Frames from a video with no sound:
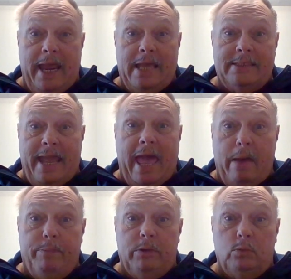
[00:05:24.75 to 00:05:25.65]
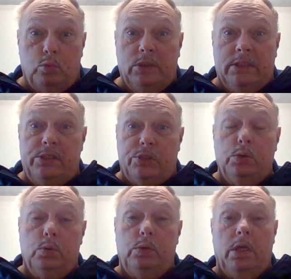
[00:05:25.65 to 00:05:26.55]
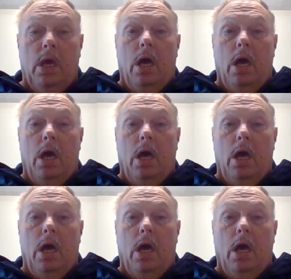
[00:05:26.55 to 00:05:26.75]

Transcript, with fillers: has to happen really soon.